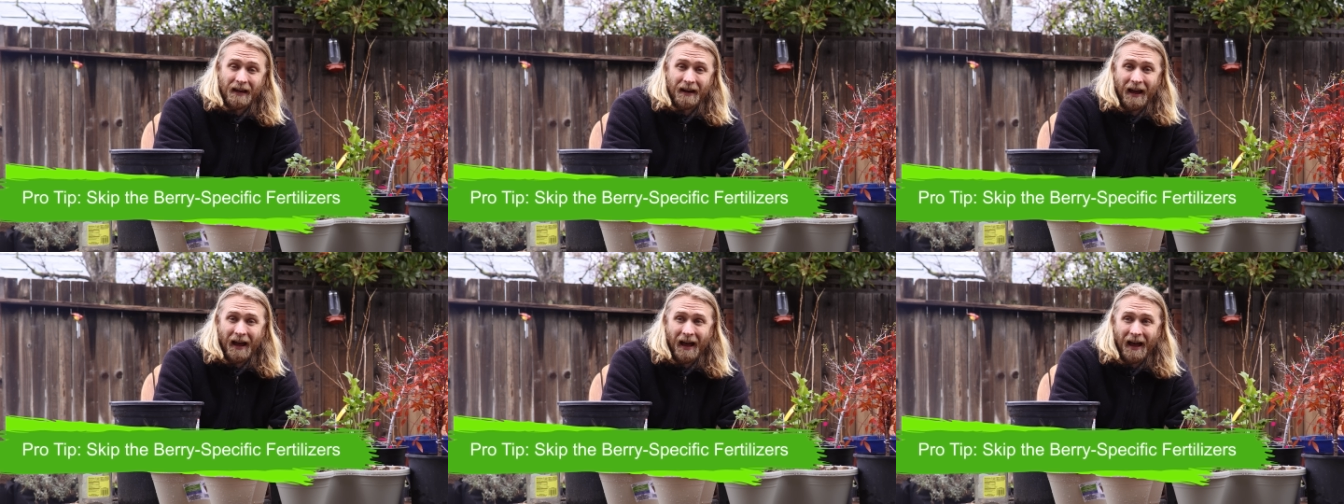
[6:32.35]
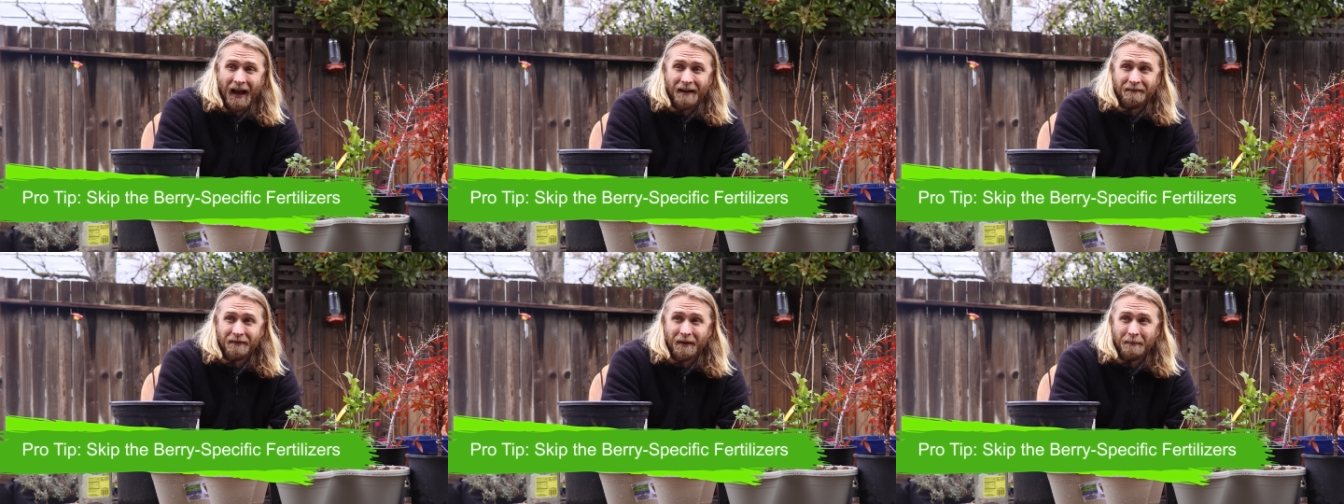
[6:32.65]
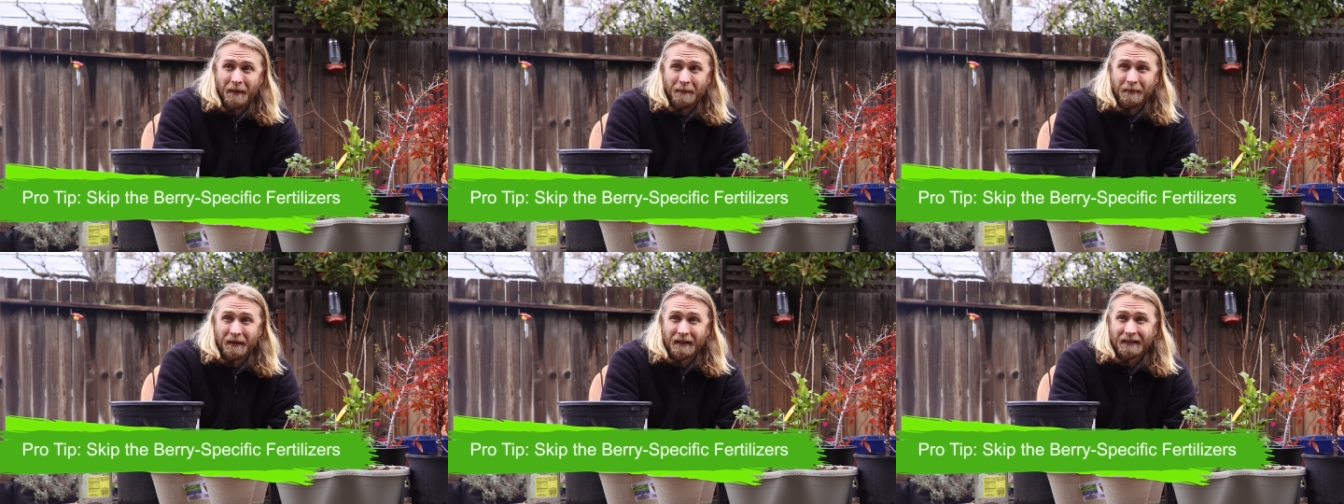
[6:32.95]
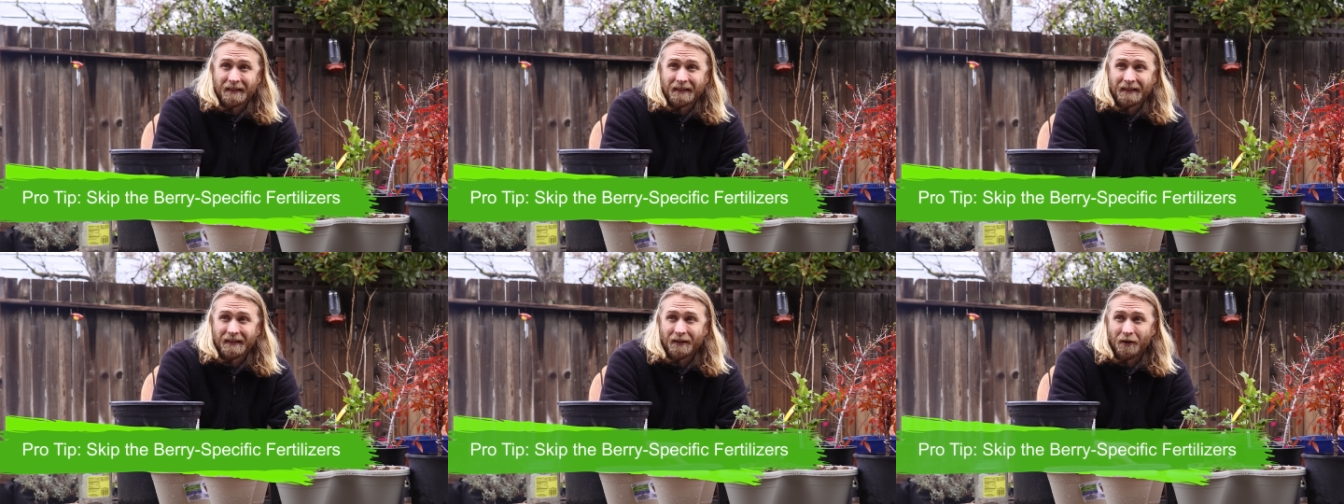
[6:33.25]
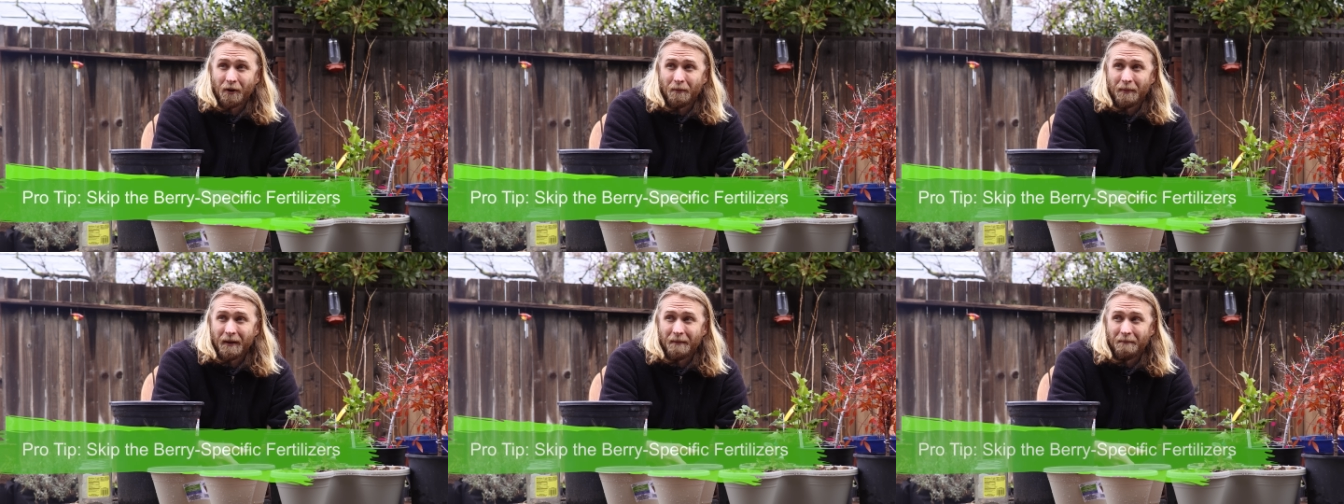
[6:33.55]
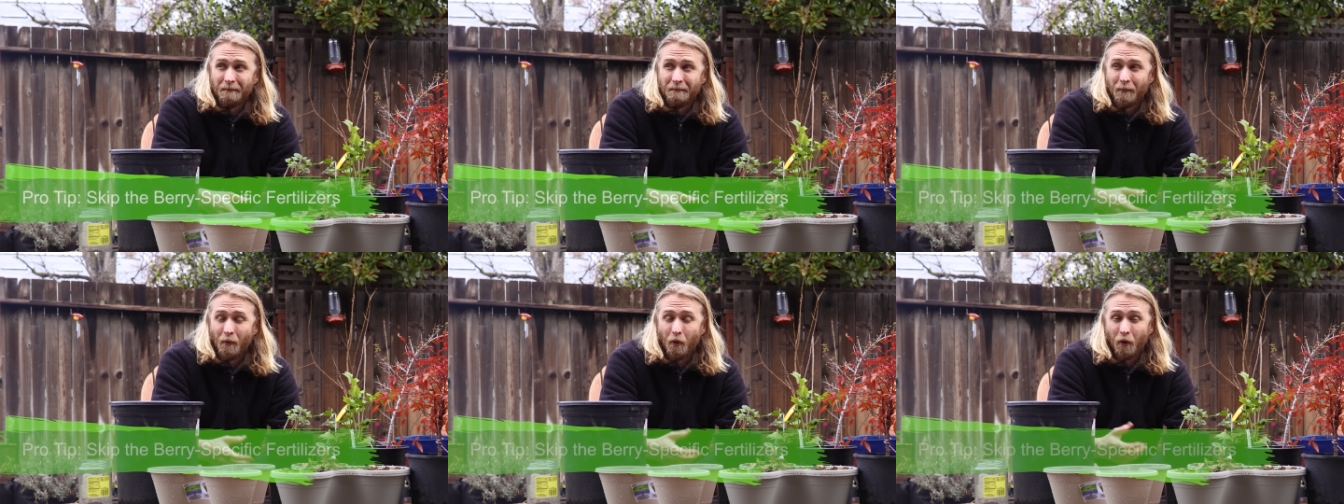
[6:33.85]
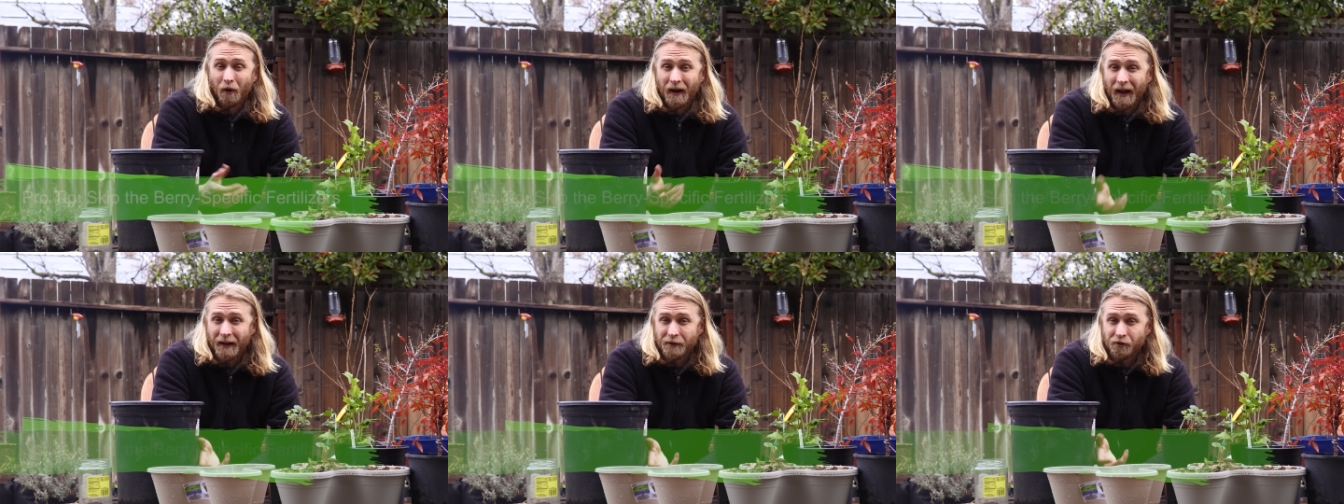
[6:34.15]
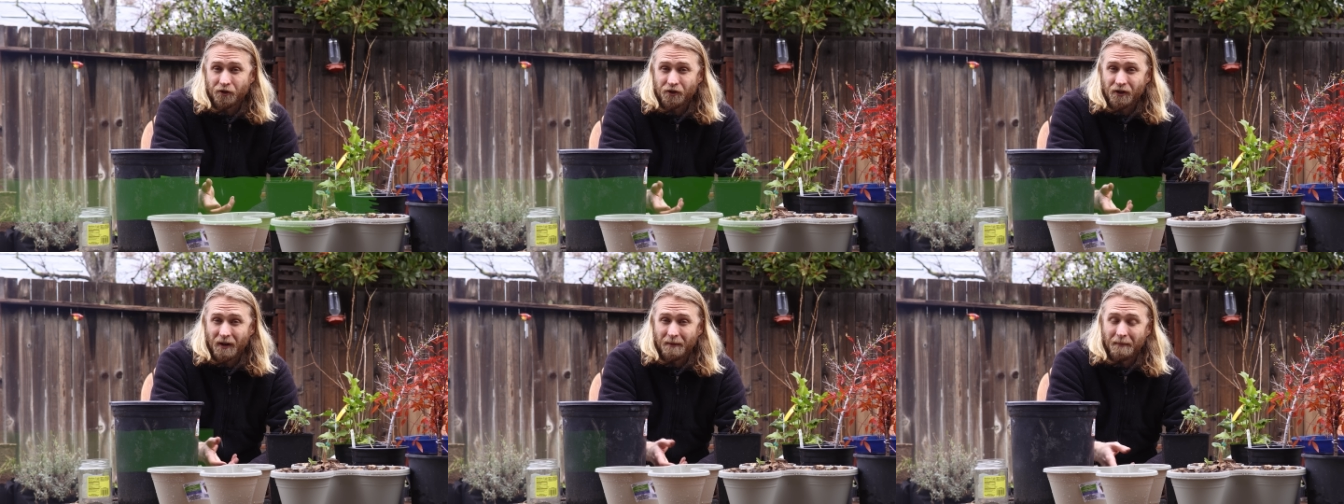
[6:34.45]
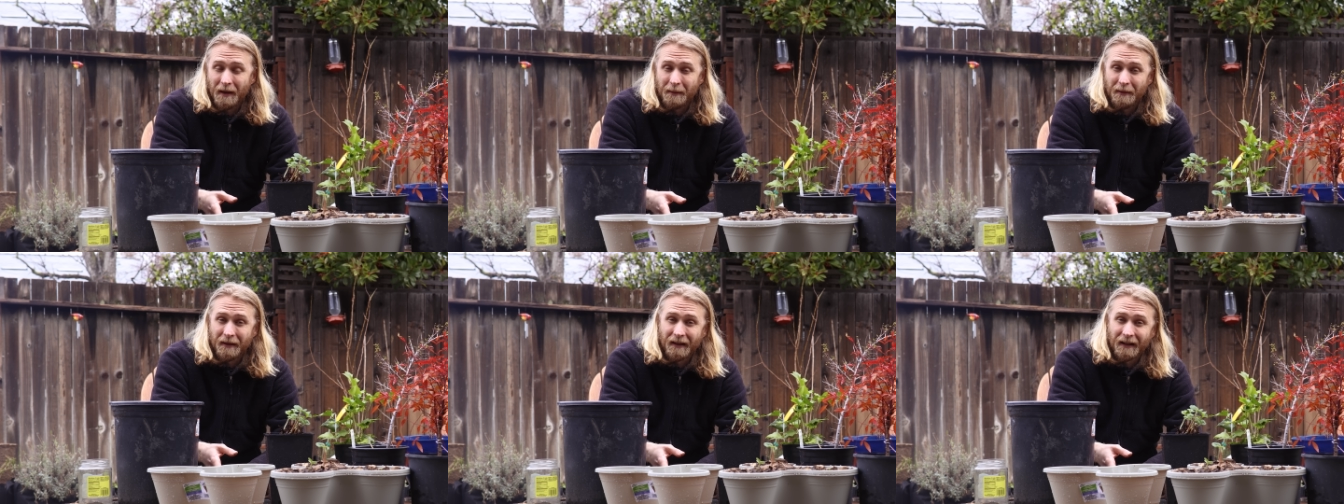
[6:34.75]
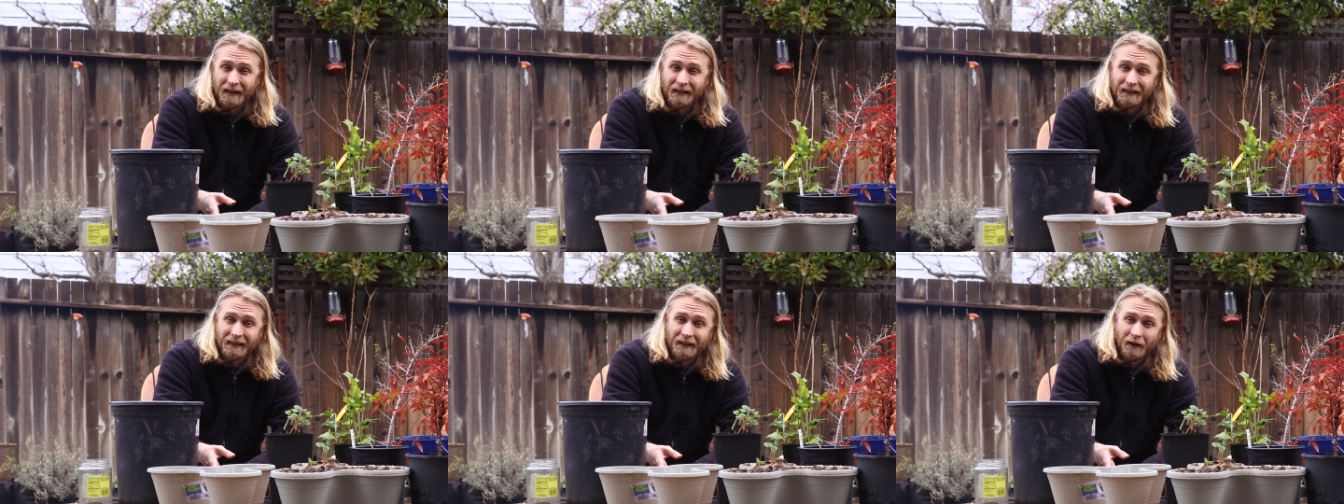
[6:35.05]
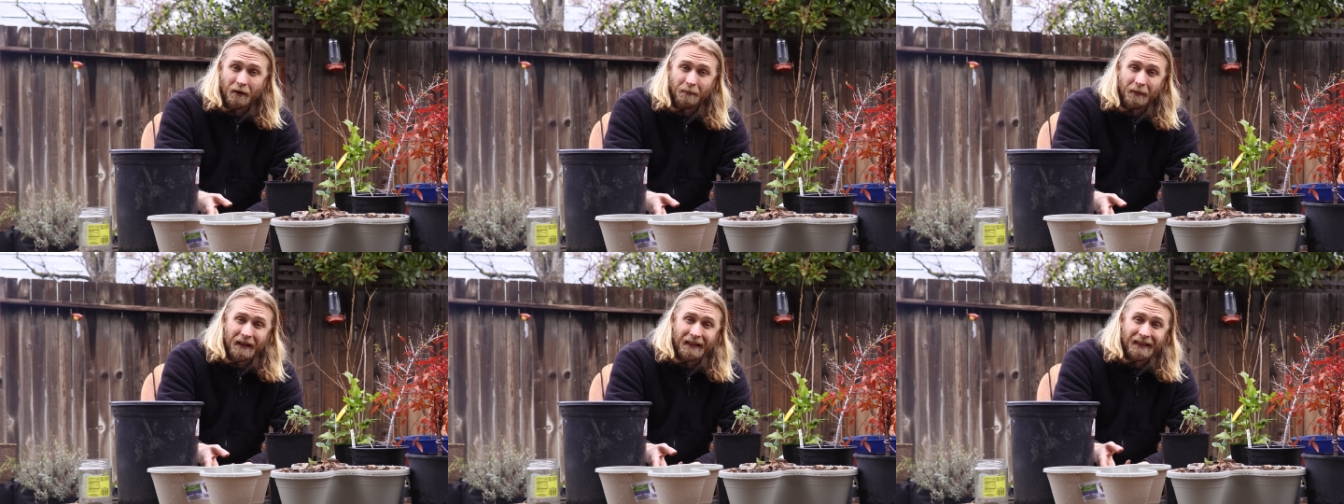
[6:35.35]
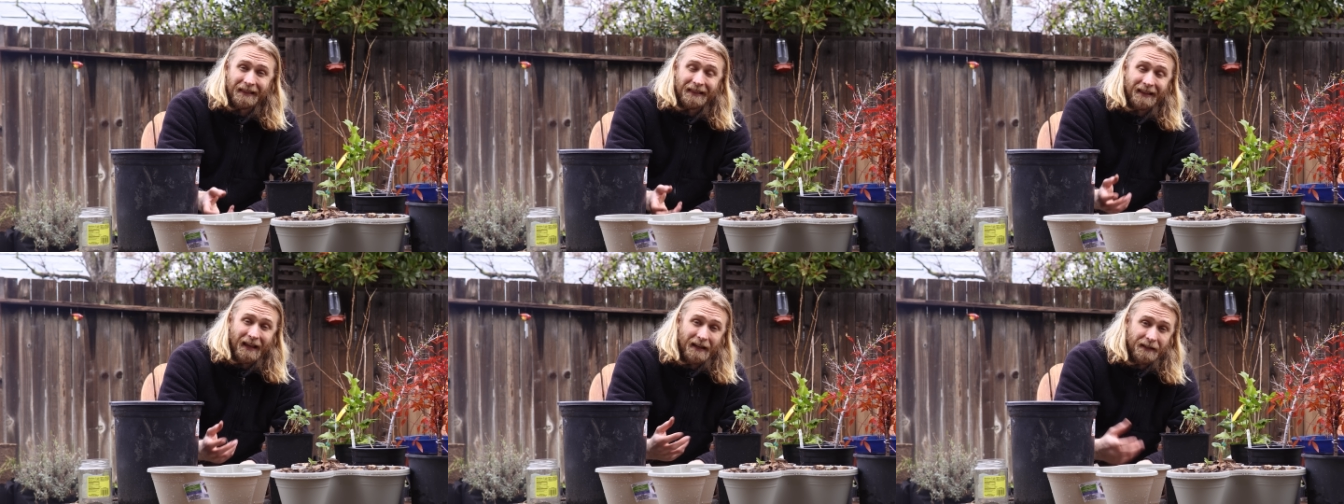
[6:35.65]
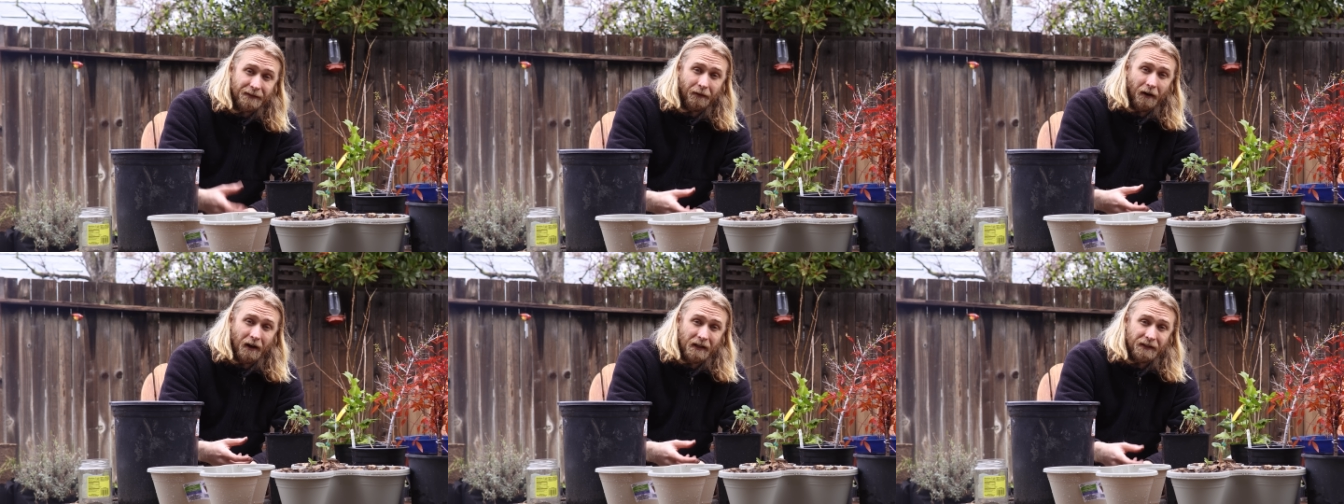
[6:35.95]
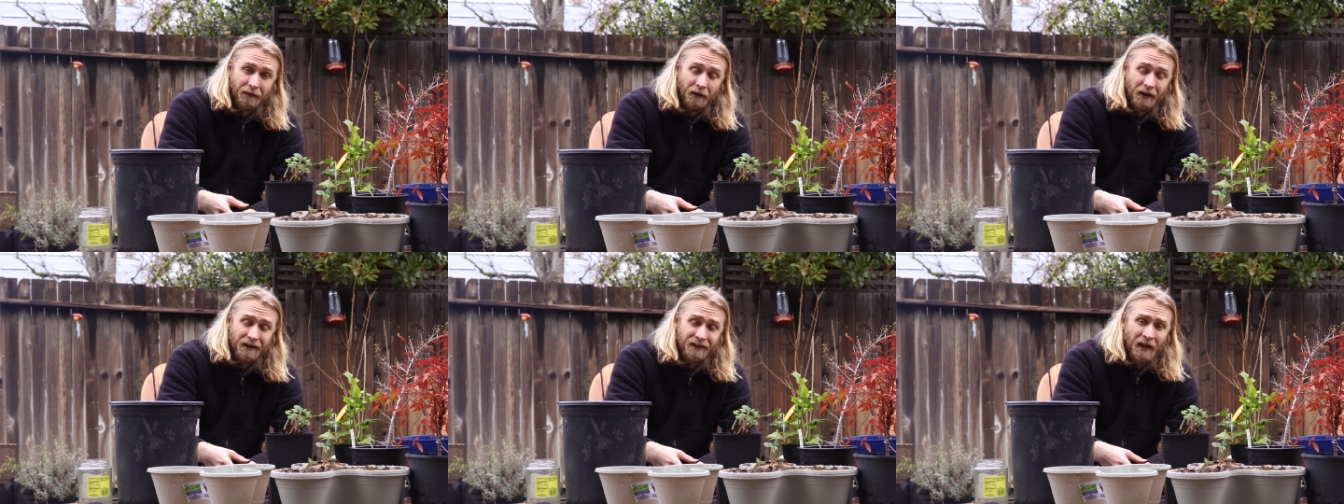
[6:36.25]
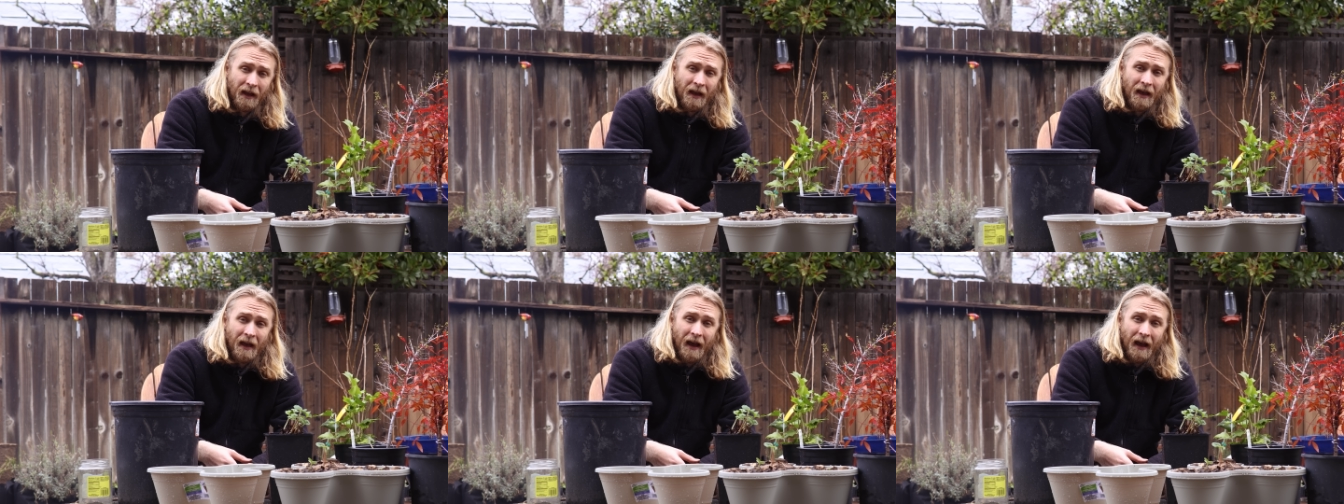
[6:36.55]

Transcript: gonna have maybe a little bit more nitrogen, maybe a little bit less phosphorus,